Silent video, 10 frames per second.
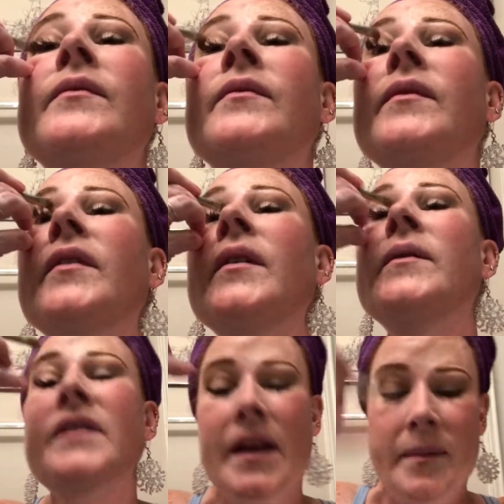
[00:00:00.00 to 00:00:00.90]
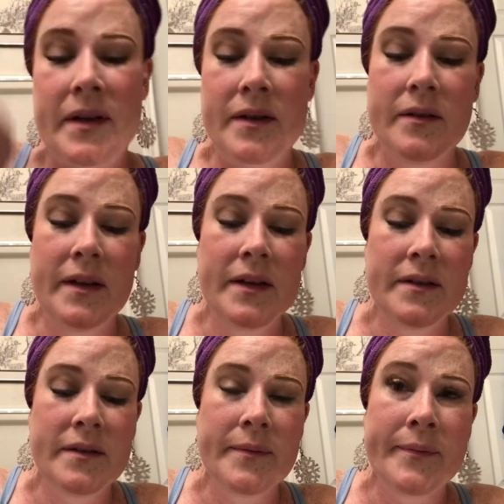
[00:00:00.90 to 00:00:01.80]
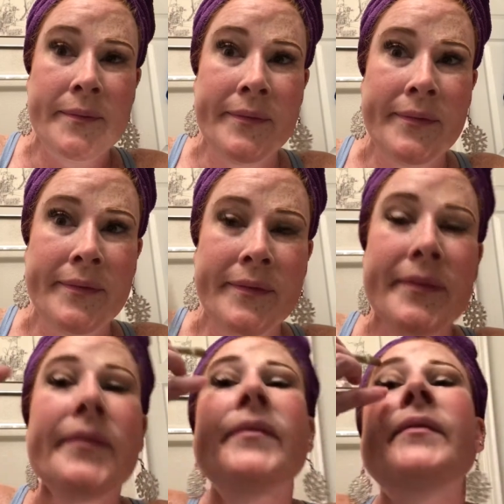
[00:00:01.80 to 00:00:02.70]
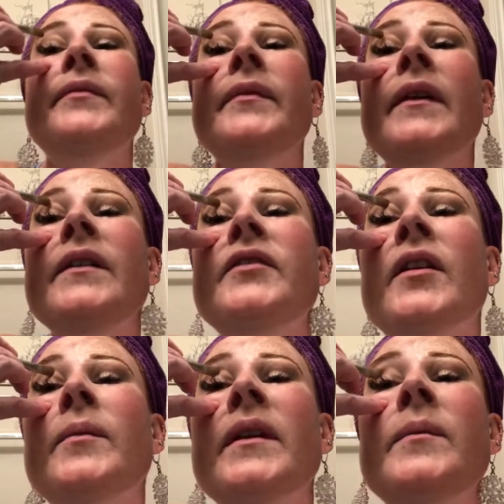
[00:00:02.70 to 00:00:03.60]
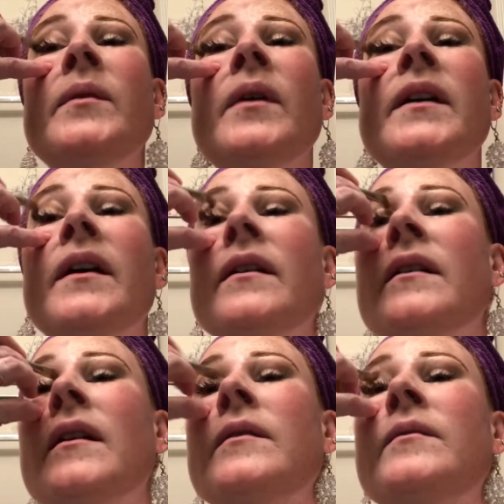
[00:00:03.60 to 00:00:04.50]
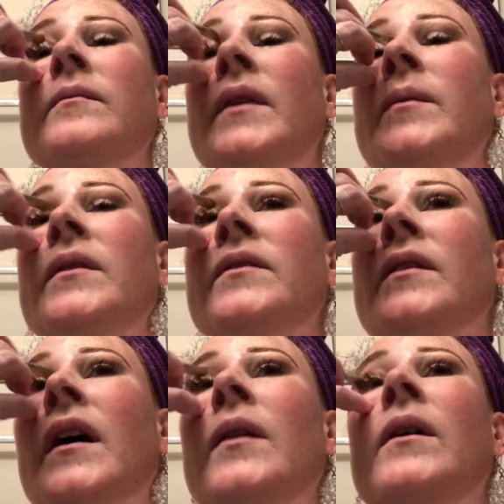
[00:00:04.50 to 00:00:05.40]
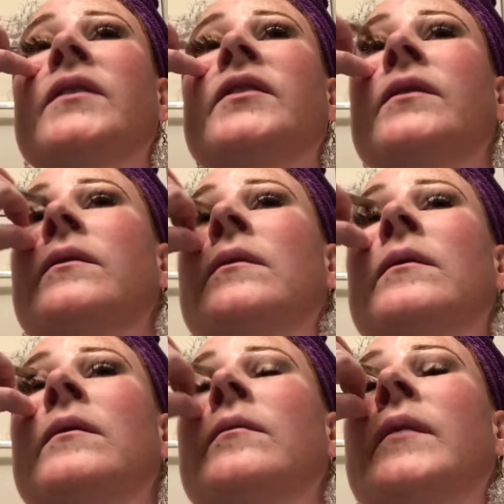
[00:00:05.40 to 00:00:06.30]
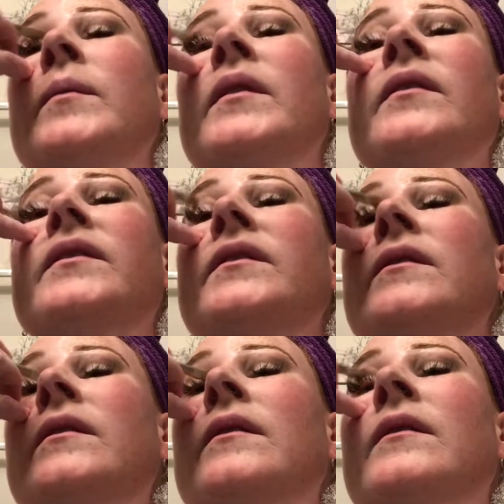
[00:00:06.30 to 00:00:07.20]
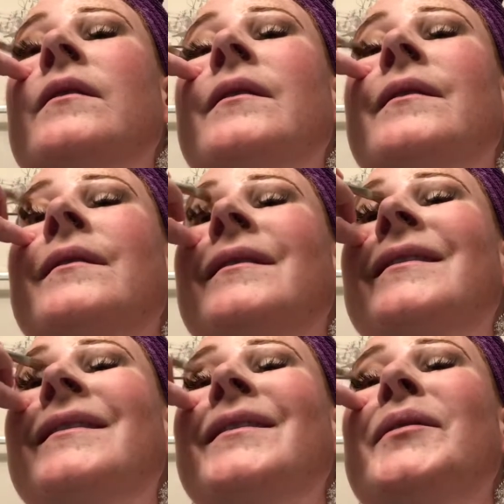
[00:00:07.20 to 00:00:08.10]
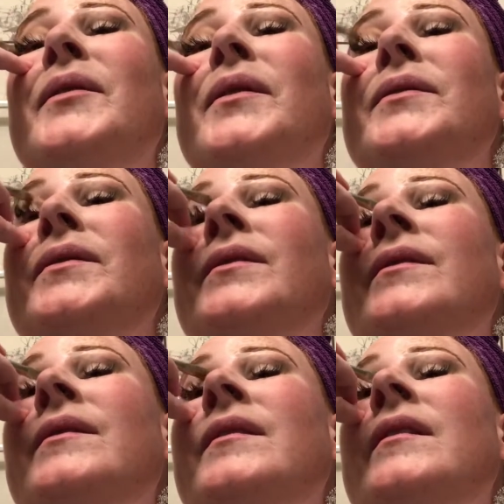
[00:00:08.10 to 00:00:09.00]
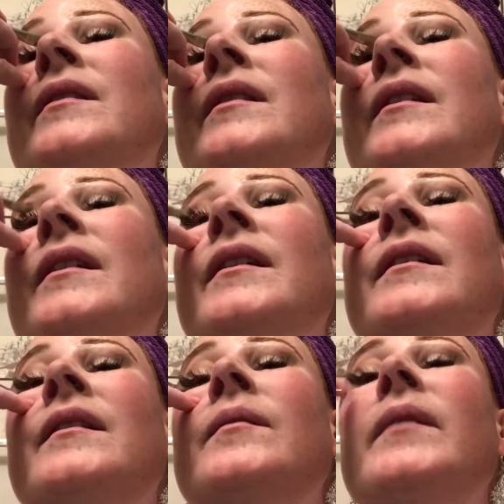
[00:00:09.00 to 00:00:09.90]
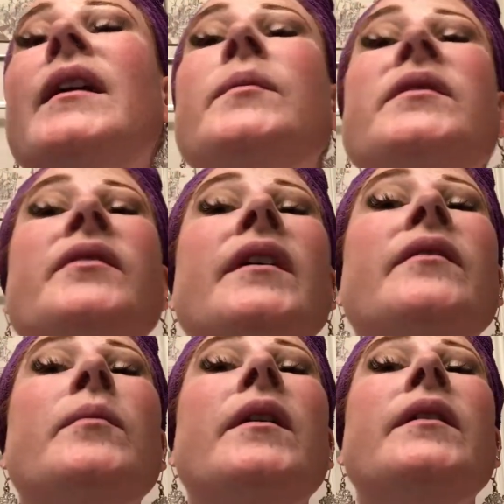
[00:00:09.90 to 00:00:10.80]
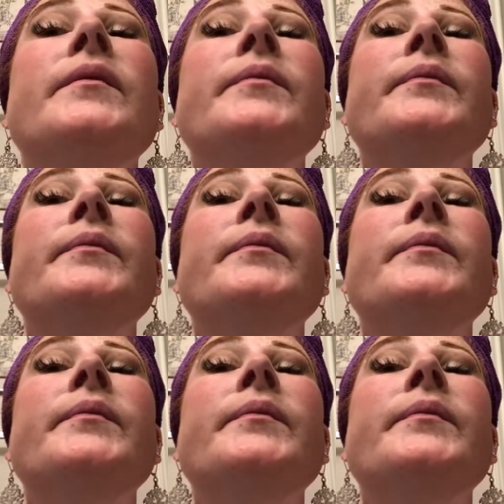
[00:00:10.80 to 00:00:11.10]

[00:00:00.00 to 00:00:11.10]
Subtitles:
And see what's happening here, ladies? And gentlemen, I mean, why not? Maybe there's a guy watching. Maybe there isn't. Who knows? Makeups are for everybody.